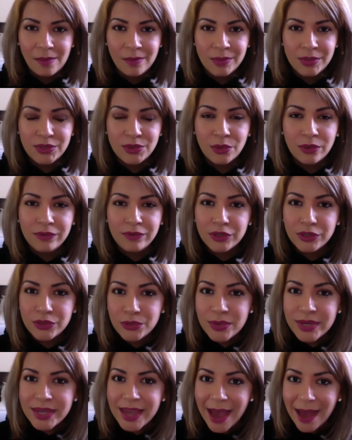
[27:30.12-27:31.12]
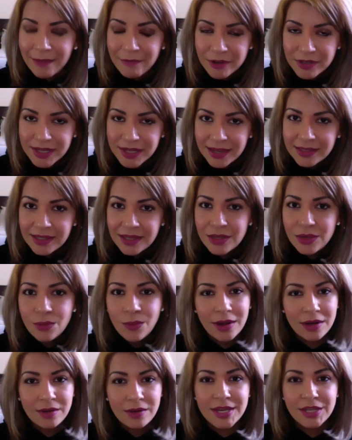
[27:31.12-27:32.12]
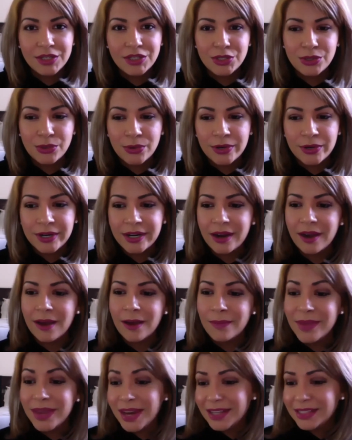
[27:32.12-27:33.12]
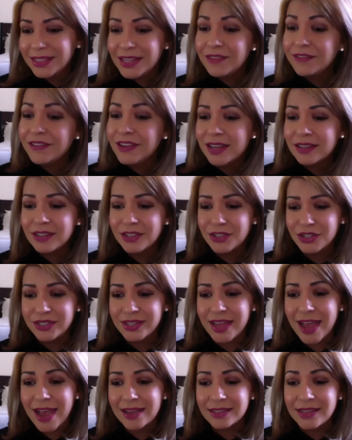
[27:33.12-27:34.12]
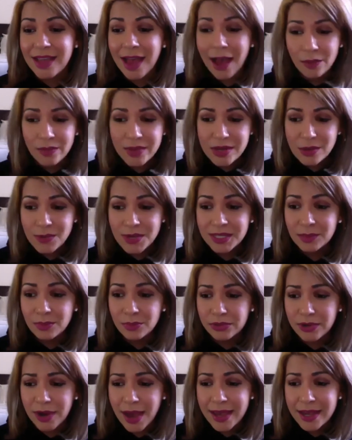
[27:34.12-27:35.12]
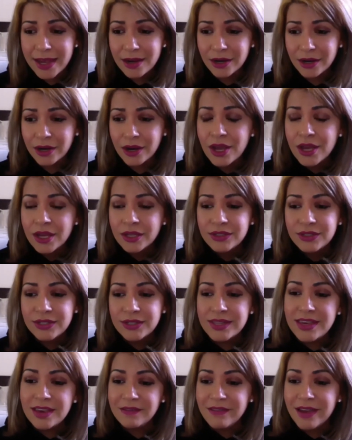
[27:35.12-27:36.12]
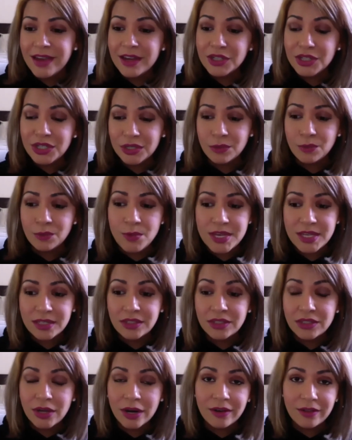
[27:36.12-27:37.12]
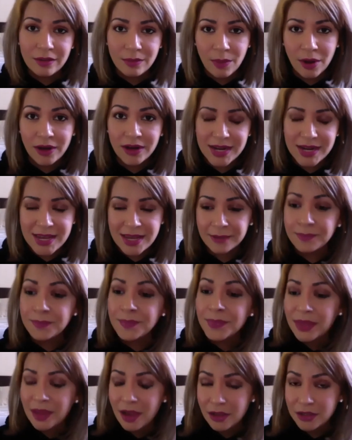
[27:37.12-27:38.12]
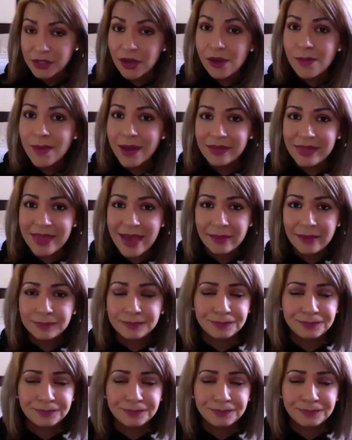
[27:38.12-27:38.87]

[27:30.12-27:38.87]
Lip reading: So if you're doing advertising, you want to make sure, and I see Vanessa just asked, how many weeks prior to the event should we start the marketing? I'll talk about that.